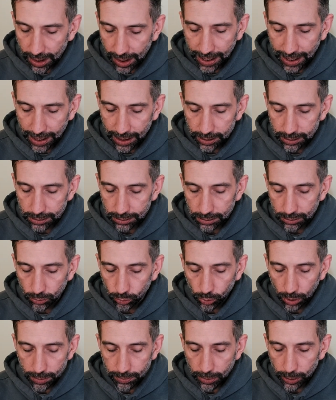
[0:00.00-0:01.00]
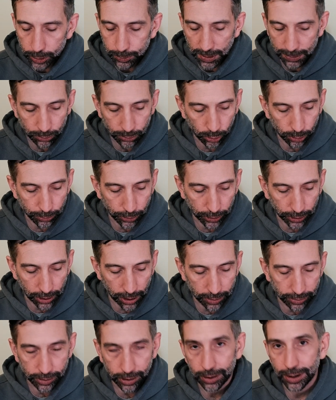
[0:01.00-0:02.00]
And what most people were putting
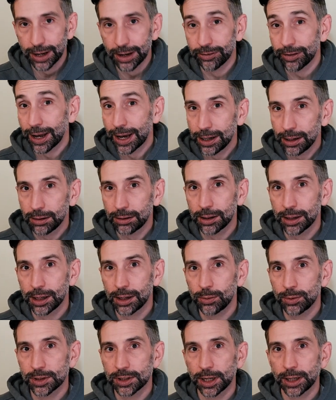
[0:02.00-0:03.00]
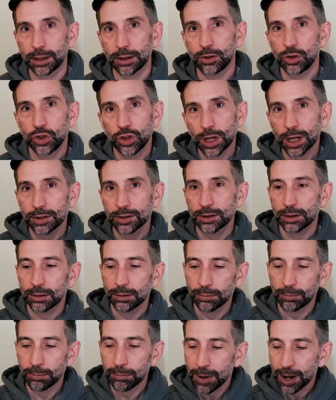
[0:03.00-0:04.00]
on there, if anything, was like just
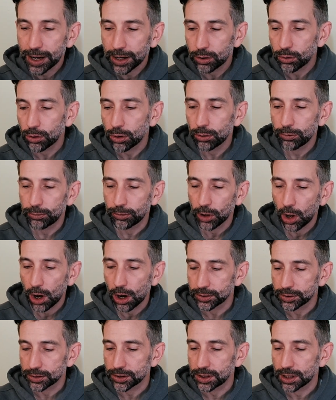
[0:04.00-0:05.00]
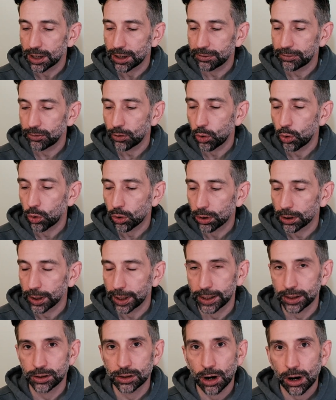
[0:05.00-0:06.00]
micro vlog stuff or
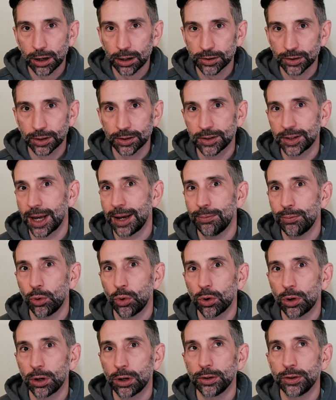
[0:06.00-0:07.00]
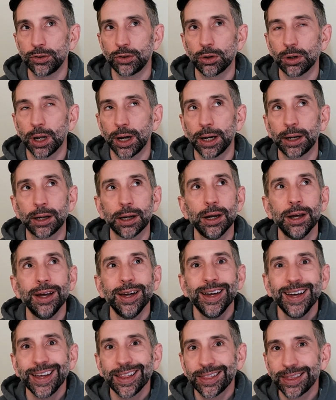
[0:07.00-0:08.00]
like dogs on skateboards or like
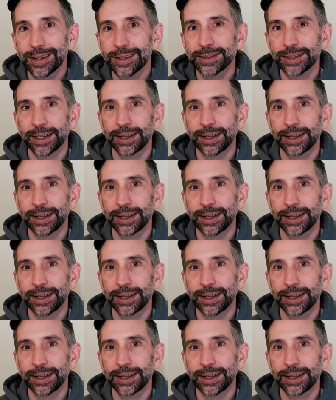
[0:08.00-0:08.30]
things